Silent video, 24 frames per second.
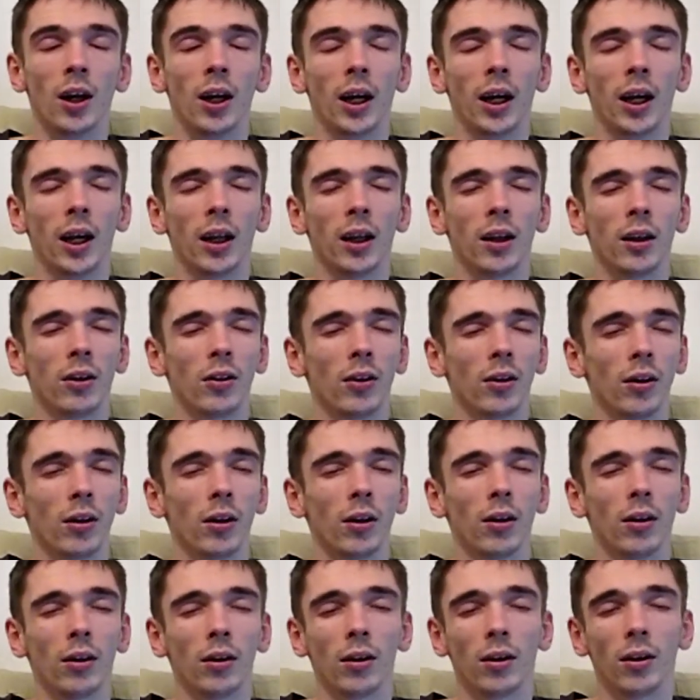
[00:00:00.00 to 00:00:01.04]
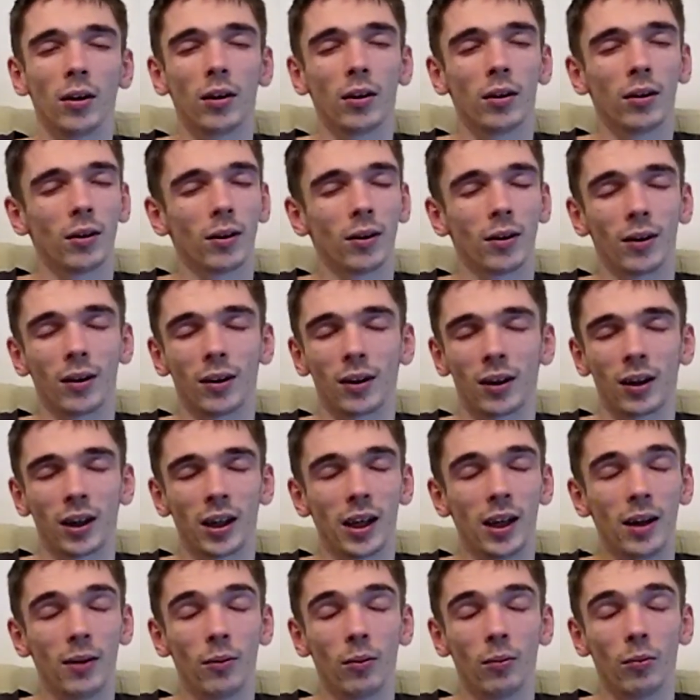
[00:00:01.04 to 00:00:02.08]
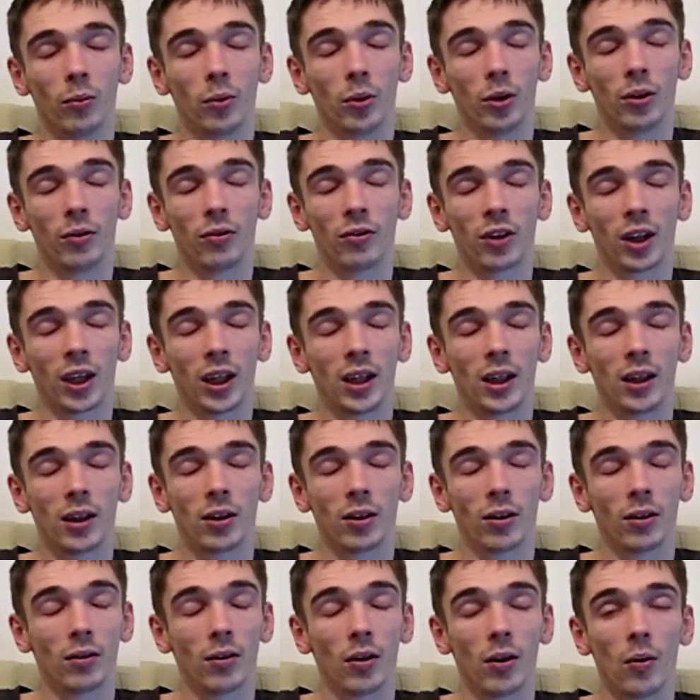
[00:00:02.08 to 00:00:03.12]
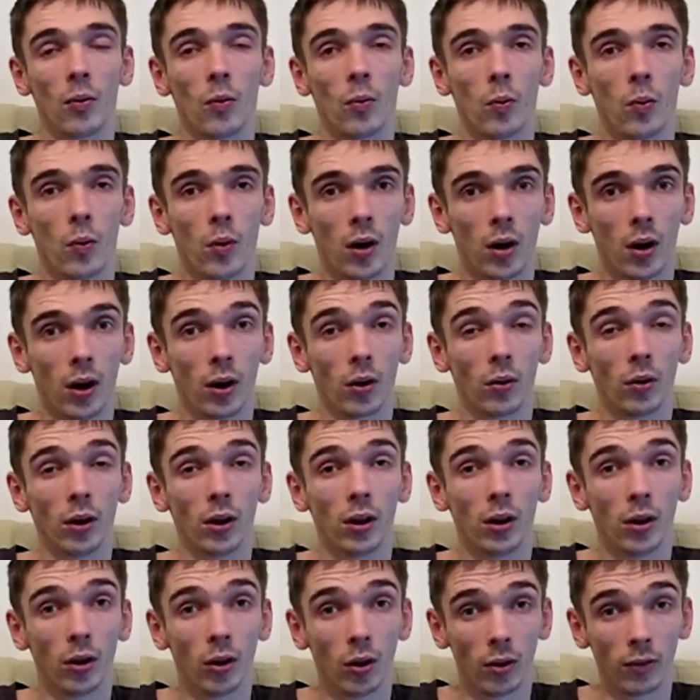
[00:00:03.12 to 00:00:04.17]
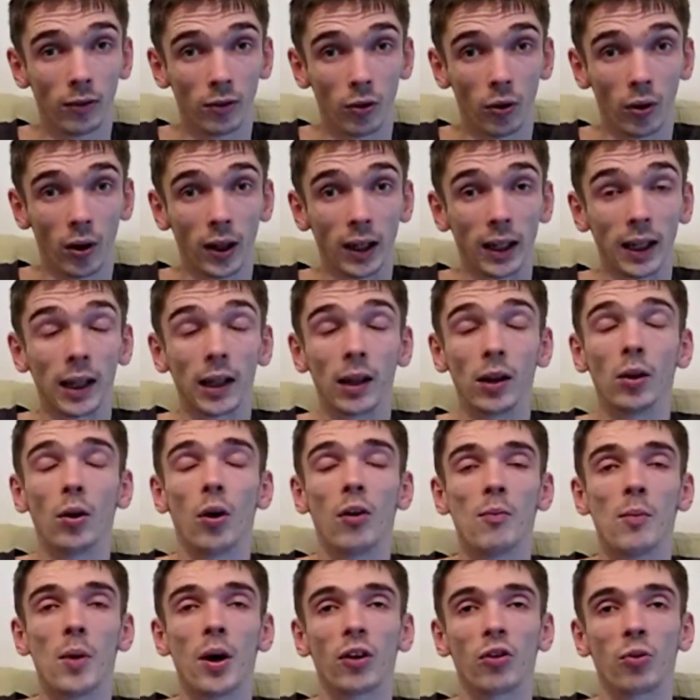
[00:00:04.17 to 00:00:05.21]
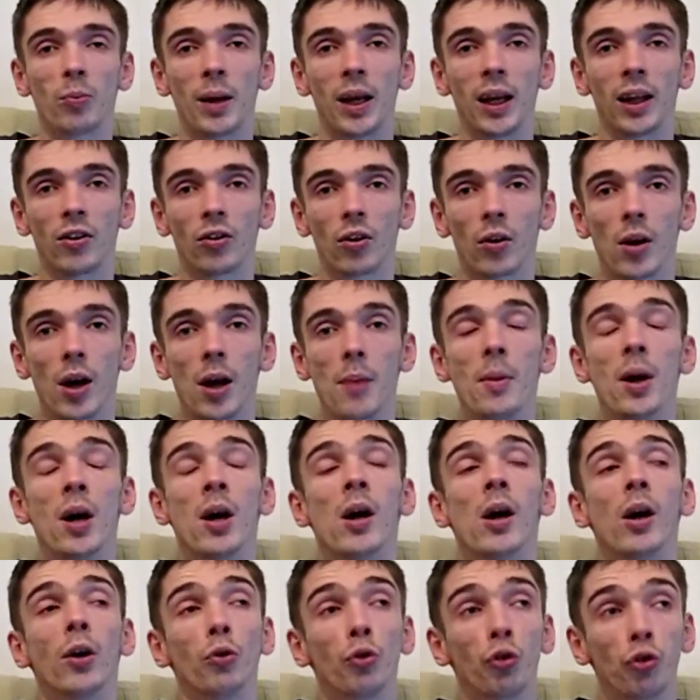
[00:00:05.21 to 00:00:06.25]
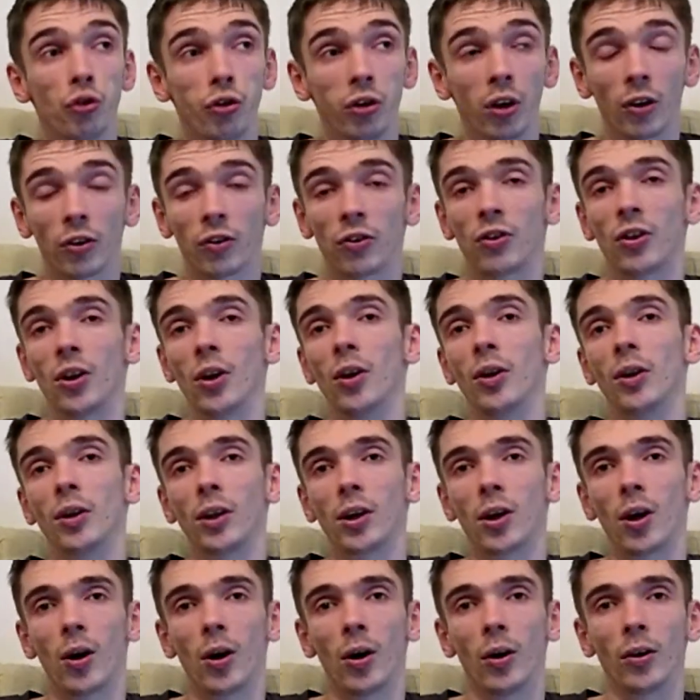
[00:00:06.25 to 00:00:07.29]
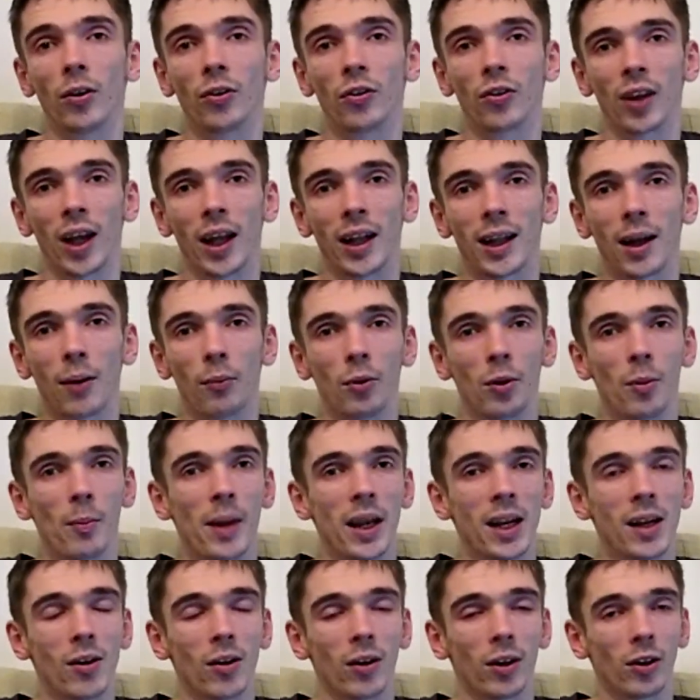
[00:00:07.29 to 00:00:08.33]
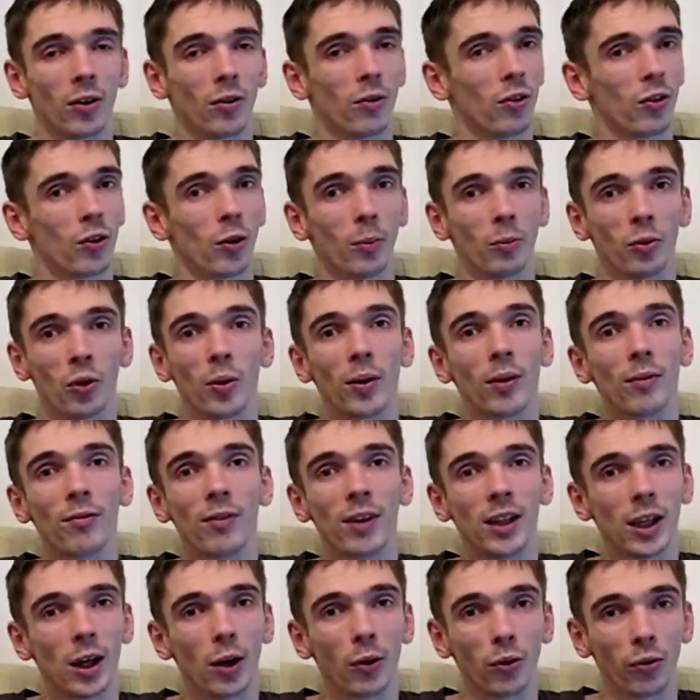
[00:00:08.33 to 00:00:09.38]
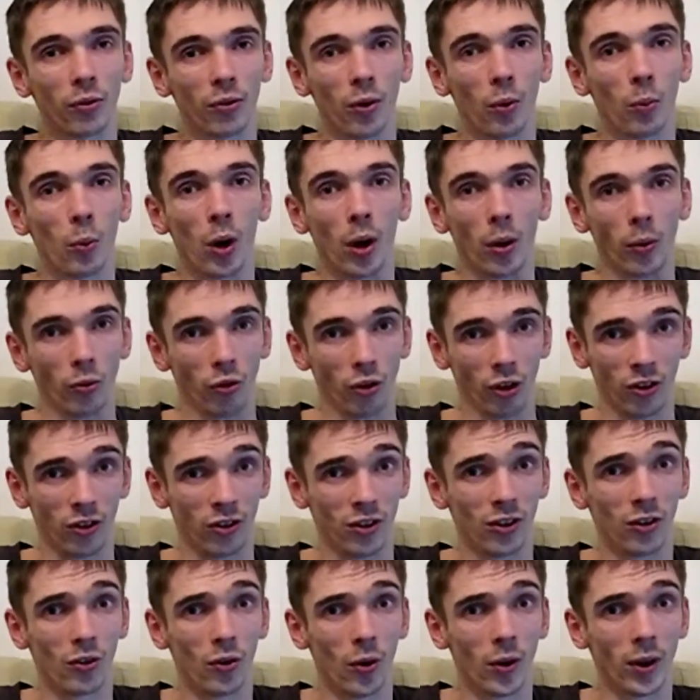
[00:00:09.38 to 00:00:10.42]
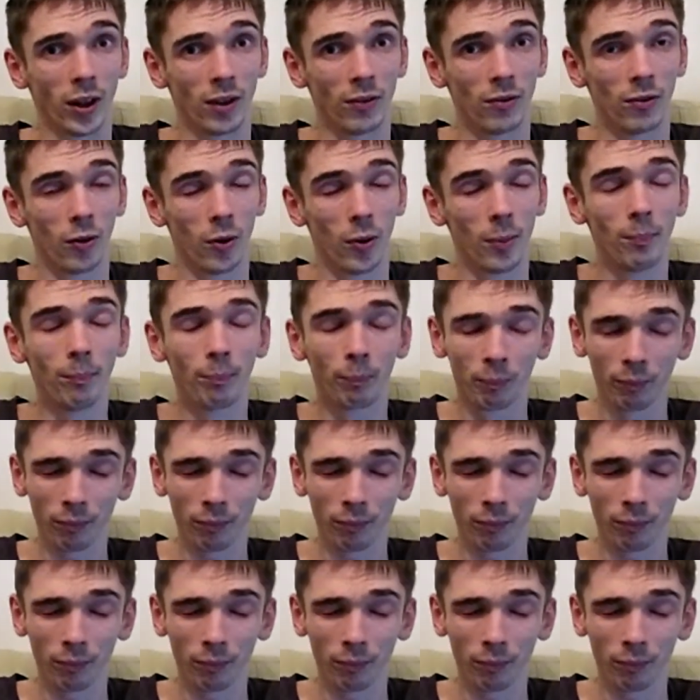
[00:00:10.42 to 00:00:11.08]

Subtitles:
and it would have taken a while, a lot of grinding, a lot of my spare time just to earn cards, and that would have meant I'd stop doing videos for a while just to grind for them.